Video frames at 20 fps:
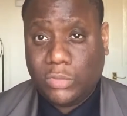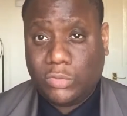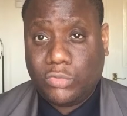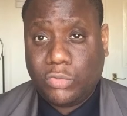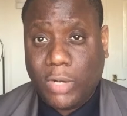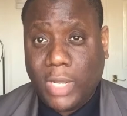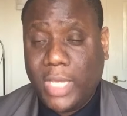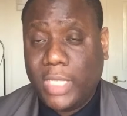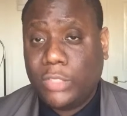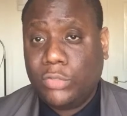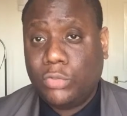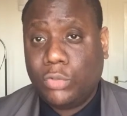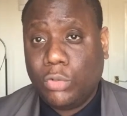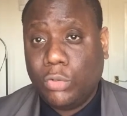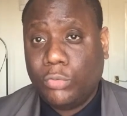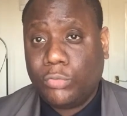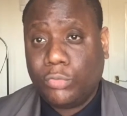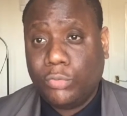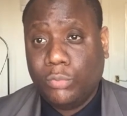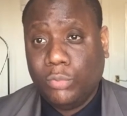trying to
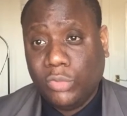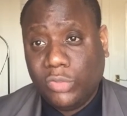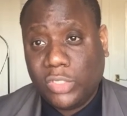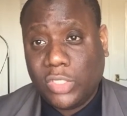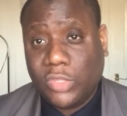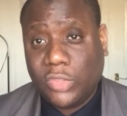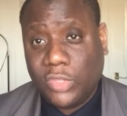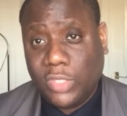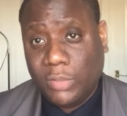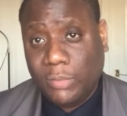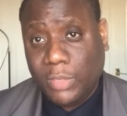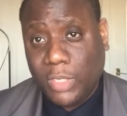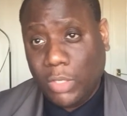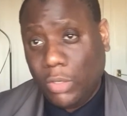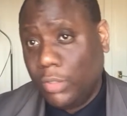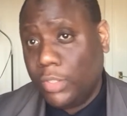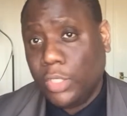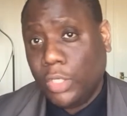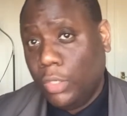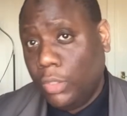go through music theory
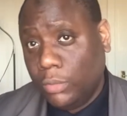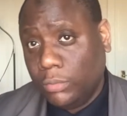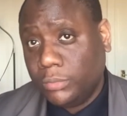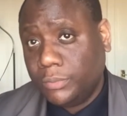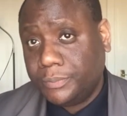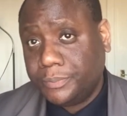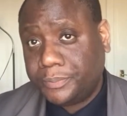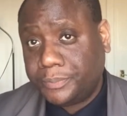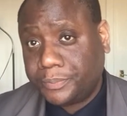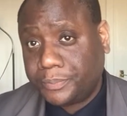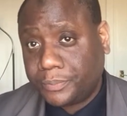on your own?